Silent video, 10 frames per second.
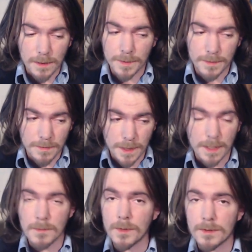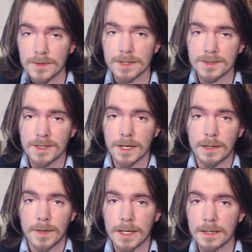with a number of other
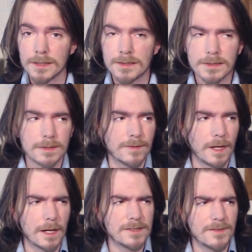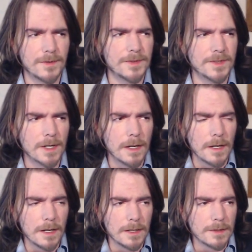psychoanalysts, philosophers,
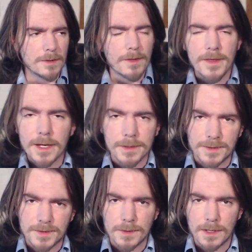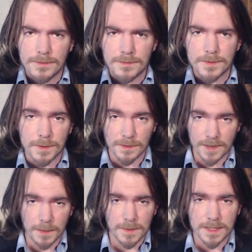and other thinkers who I've sort of
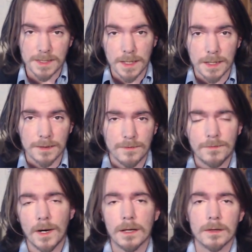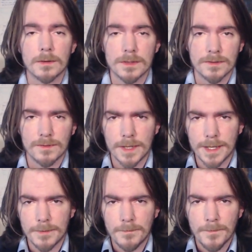come to study and follow as of
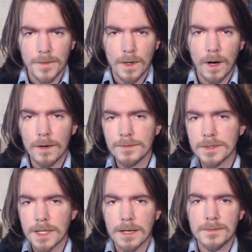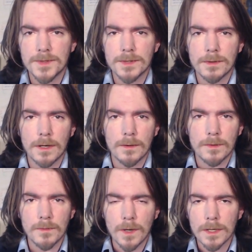late, oftentimes
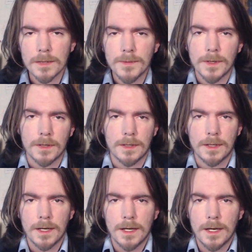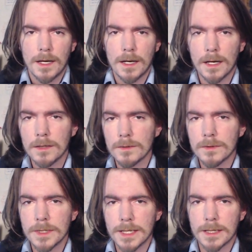remark upon not
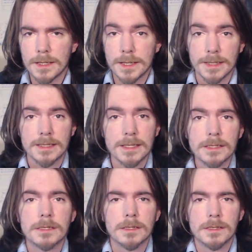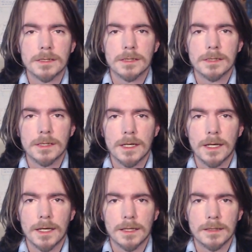only the existence
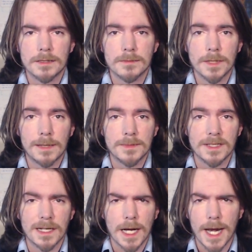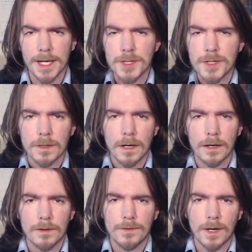and sometimes the nature
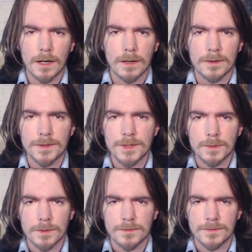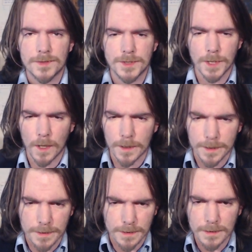of our sort of
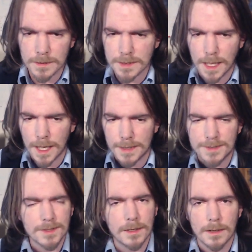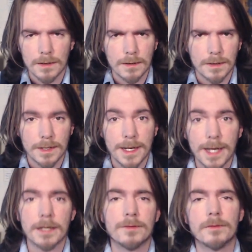darker sides, our
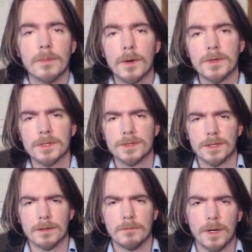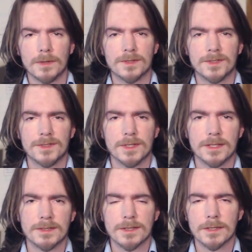negative emotions, our impulses and
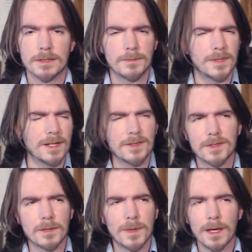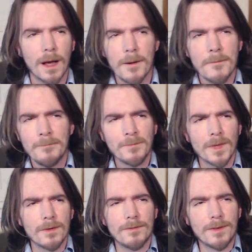instincts to potentially be
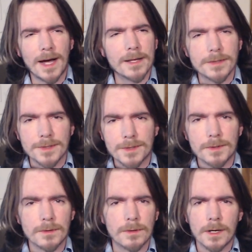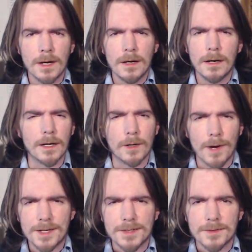violent or
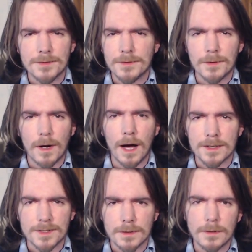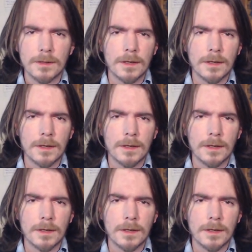aggressive or hostile,